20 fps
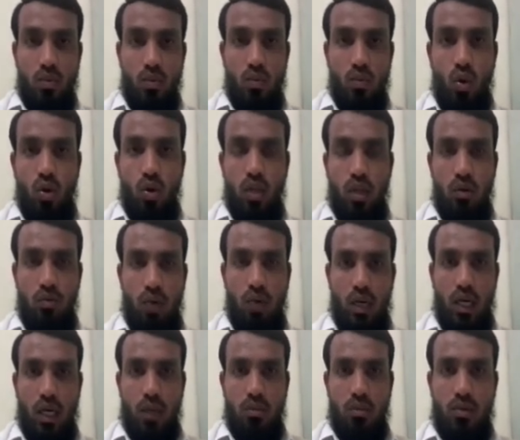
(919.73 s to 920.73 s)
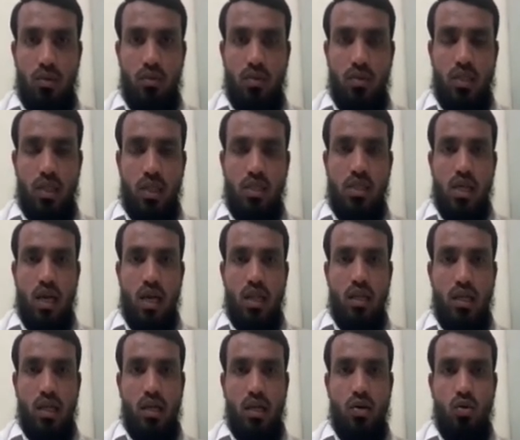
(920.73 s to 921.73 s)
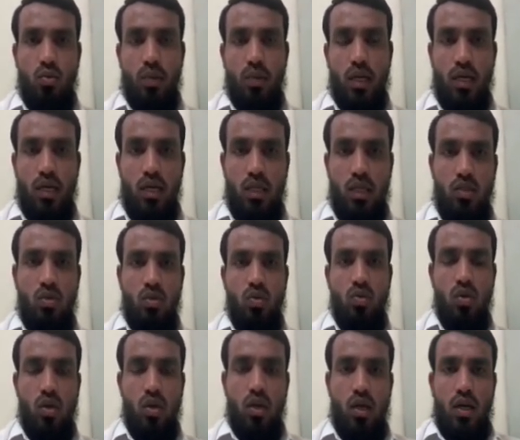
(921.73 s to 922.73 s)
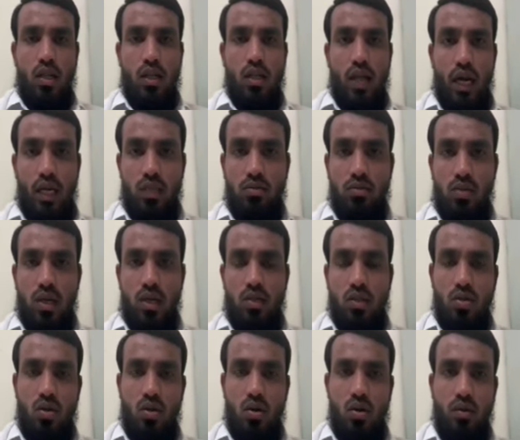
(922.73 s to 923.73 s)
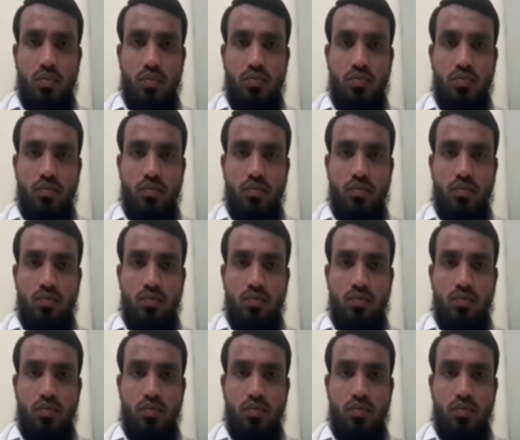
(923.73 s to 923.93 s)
more than one type of the cells are there to make a tissue. That is why it is called